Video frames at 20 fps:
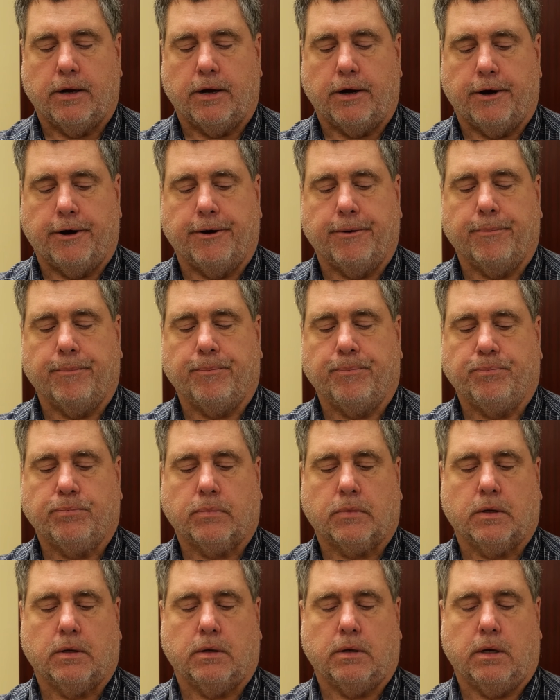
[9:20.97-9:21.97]

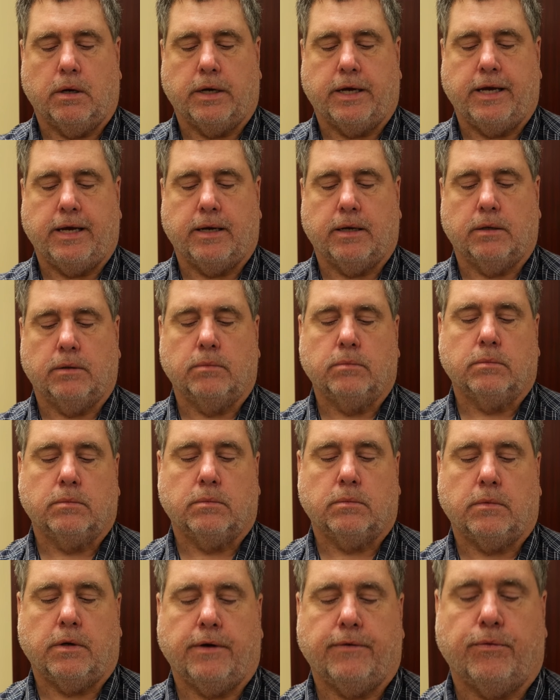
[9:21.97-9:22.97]
Again,
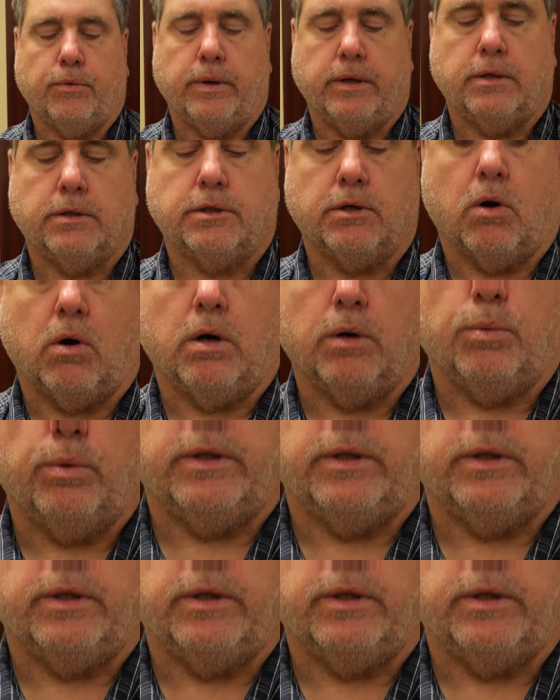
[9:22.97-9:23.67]
if we'd have started